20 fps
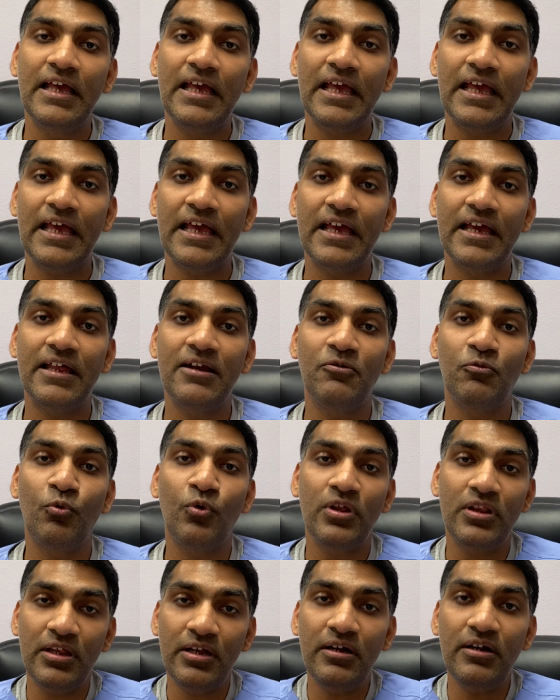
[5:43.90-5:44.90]
And
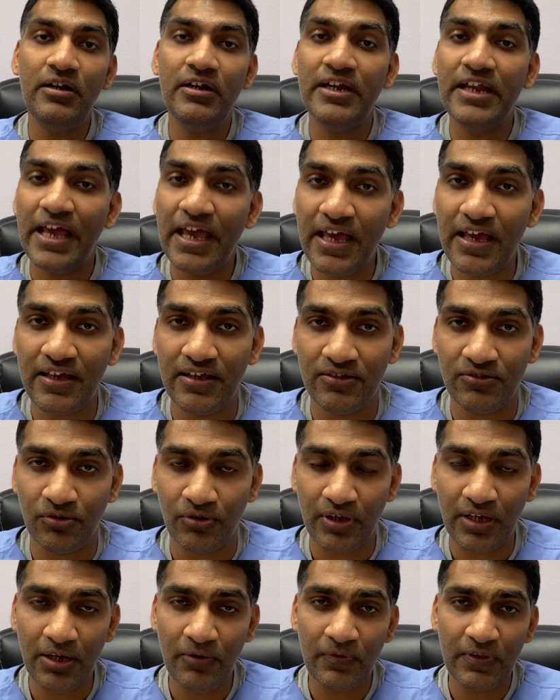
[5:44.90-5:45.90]
within days,
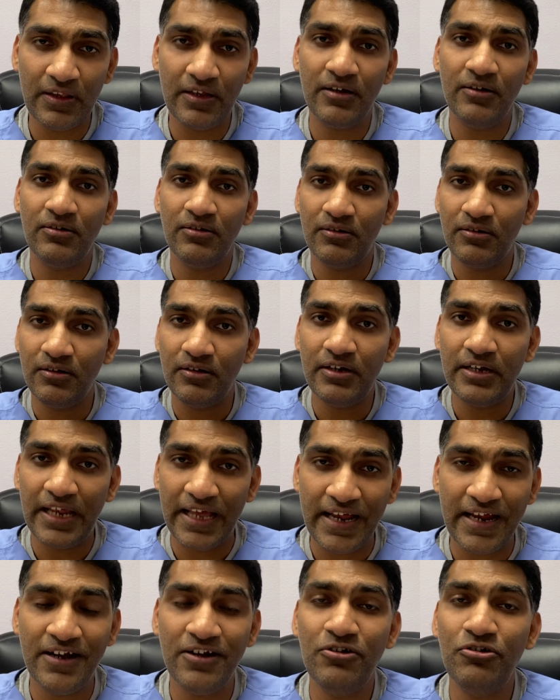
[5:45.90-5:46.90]
within
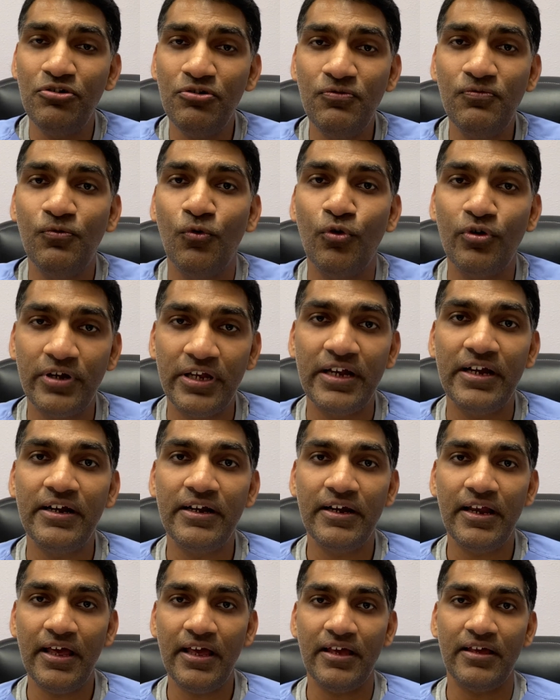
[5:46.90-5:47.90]
10 to 14
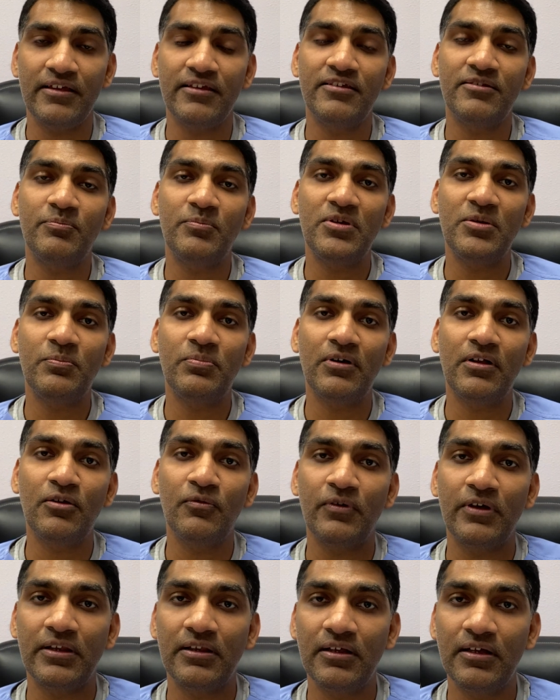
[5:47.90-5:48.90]
days, people
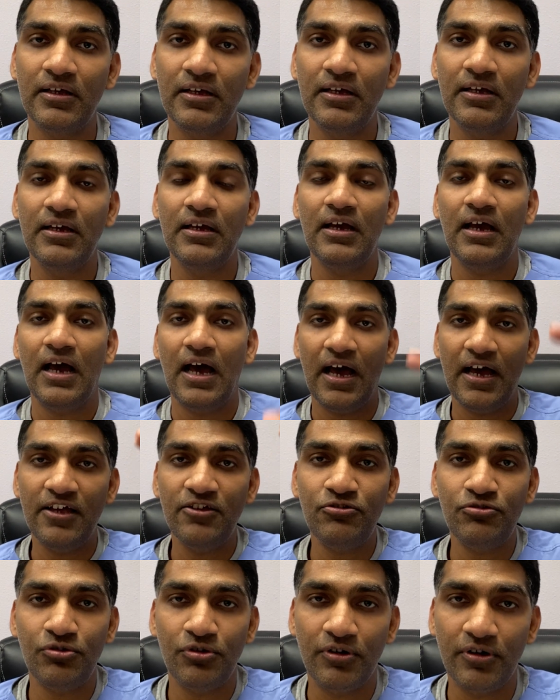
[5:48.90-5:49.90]
with high
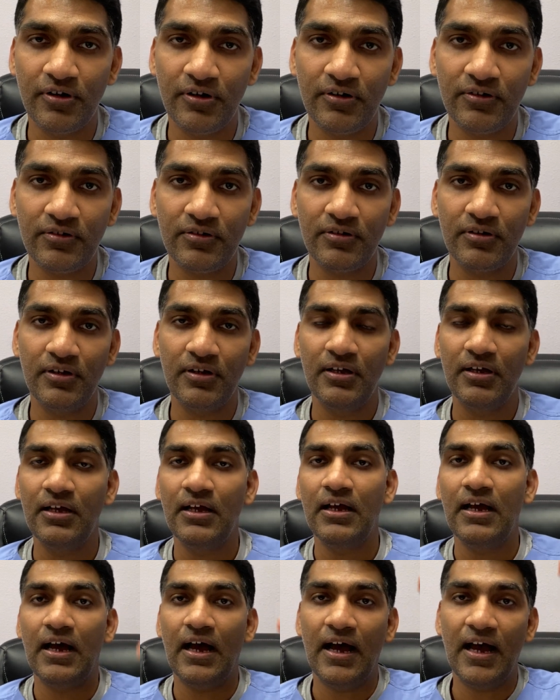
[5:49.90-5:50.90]
sugars,
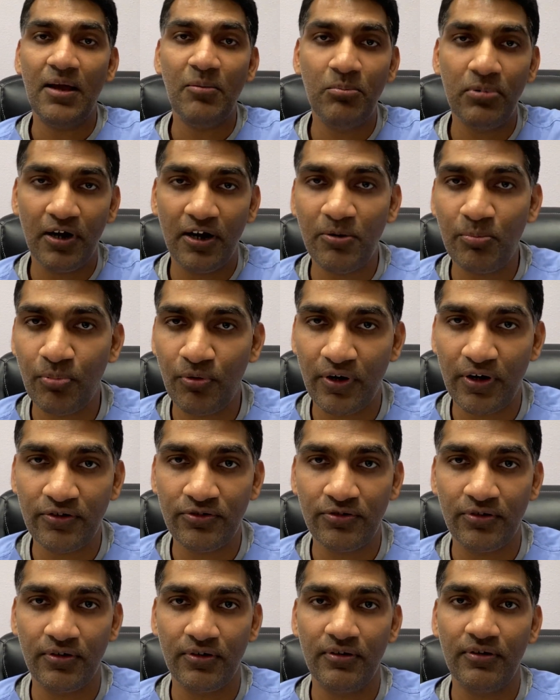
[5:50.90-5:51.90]
high blood
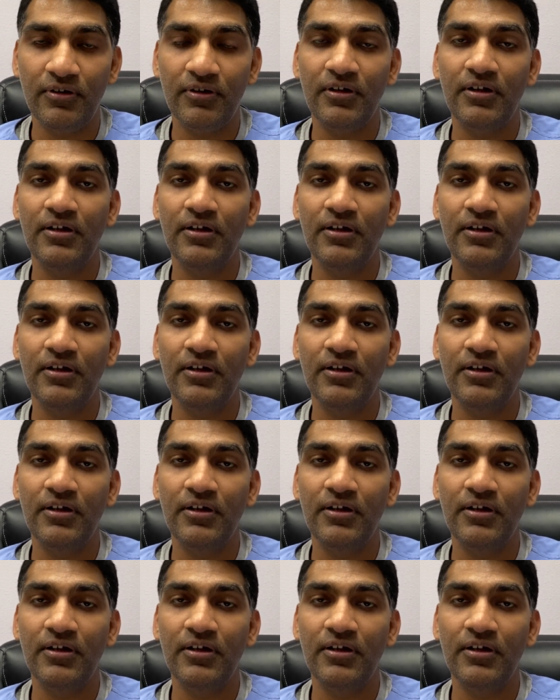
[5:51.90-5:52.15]
pressure,